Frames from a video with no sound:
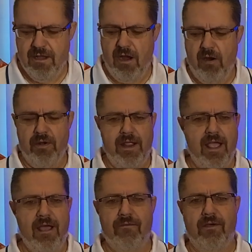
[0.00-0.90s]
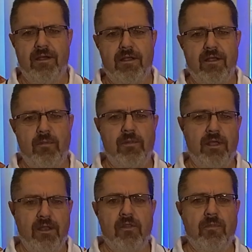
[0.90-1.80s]
I already have
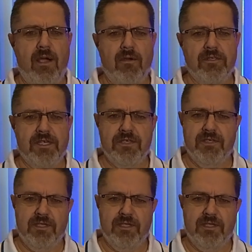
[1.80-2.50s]
another power station